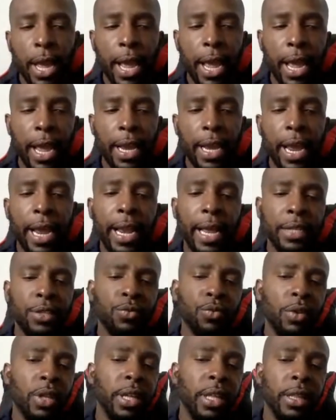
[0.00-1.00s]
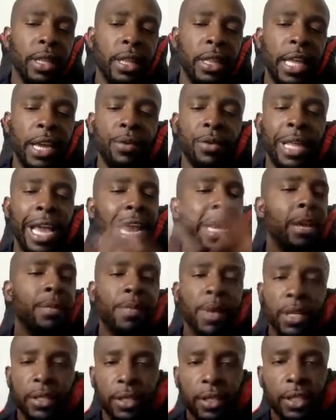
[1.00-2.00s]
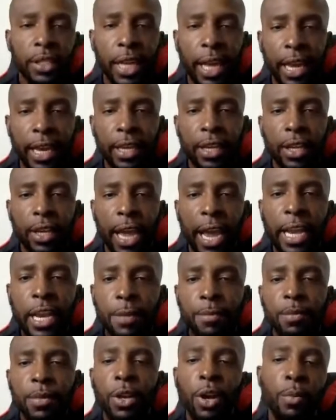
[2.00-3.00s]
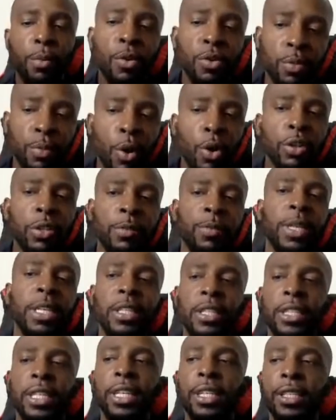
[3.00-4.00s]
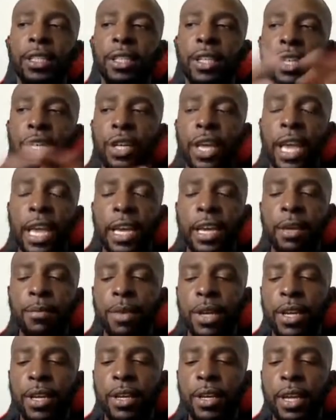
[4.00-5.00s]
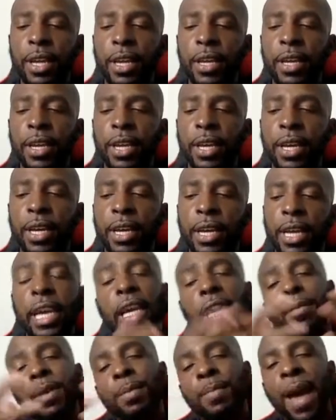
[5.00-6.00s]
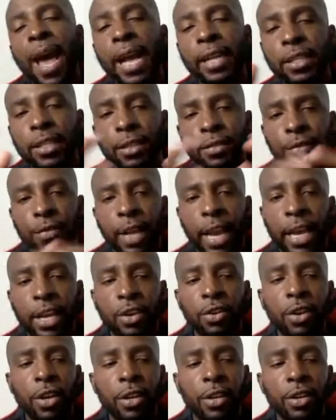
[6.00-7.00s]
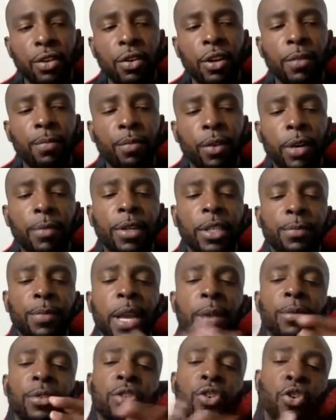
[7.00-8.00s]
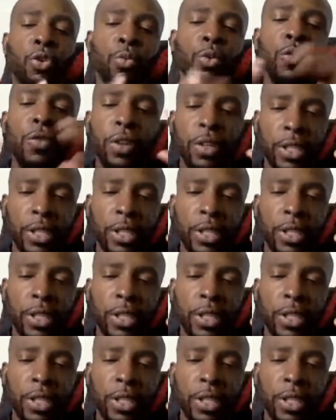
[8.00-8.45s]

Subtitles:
And that's really the thing with any business. Like most businesses, it could be it can be passive. Like you can pretty much be able to remove